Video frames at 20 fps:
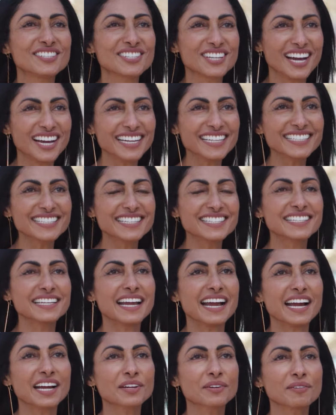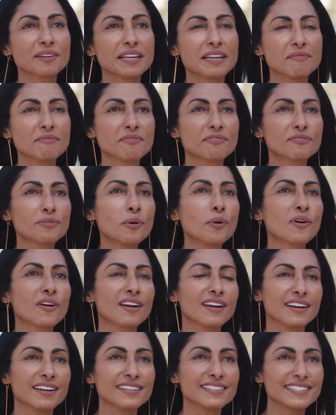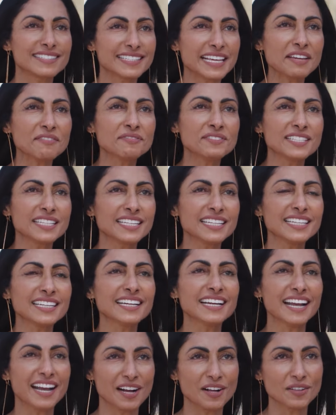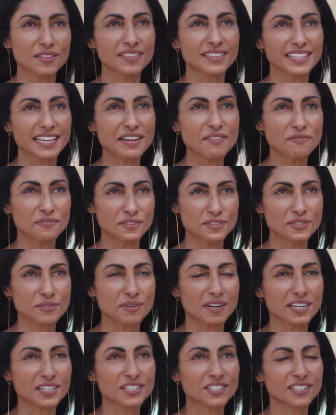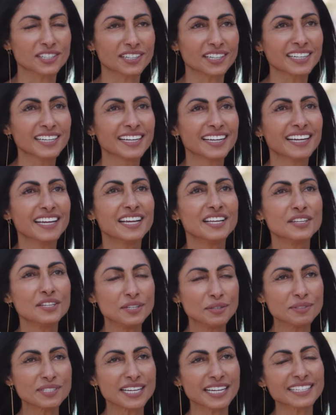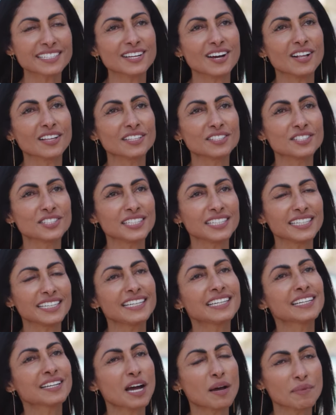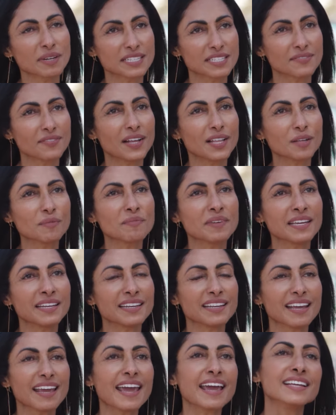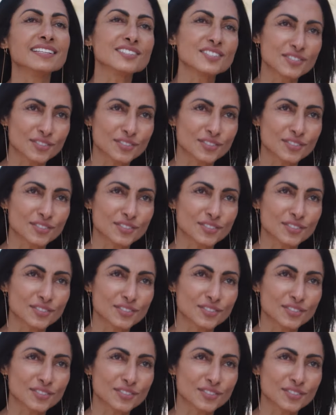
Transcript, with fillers: SHINES is an acronym for Safety, Health, Infrastructure, new technology, economic development, and